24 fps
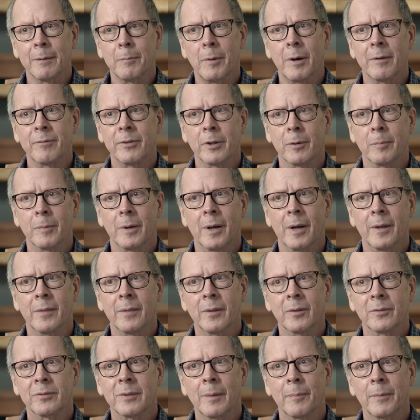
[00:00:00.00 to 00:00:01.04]
him off your mind.
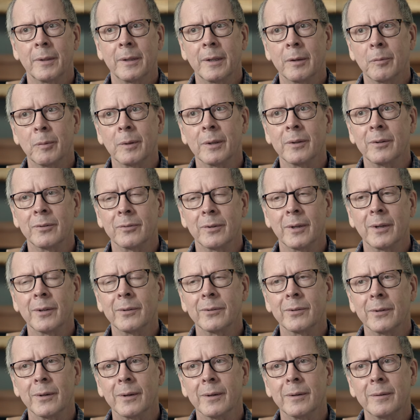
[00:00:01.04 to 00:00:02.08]
It's something that really
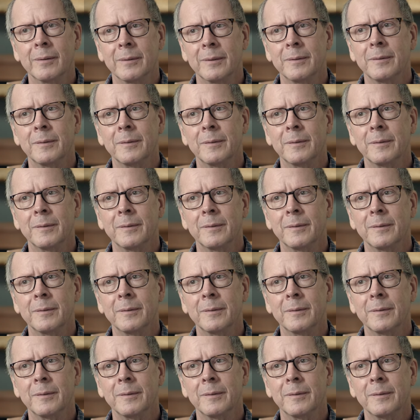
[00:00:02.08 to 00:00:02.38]
stays there.